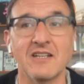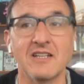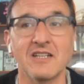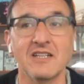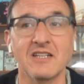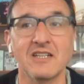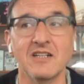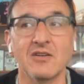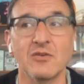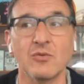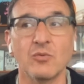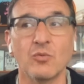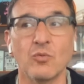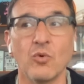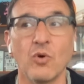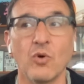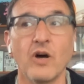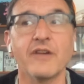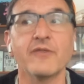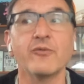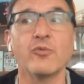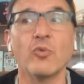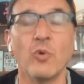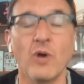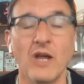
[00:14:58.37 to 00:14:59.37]
in a
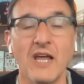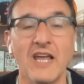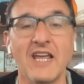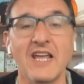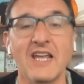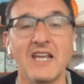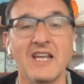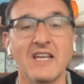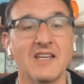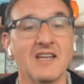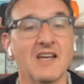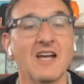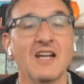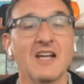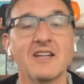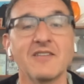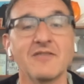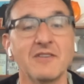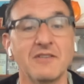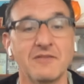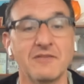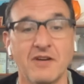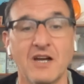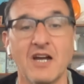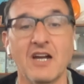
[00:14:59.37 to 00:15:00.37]
one way kind
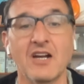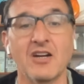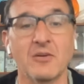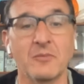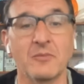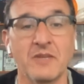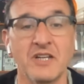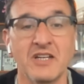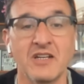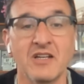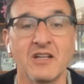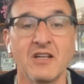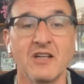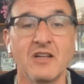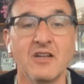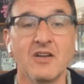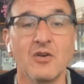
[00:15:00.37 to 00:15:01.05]
of environment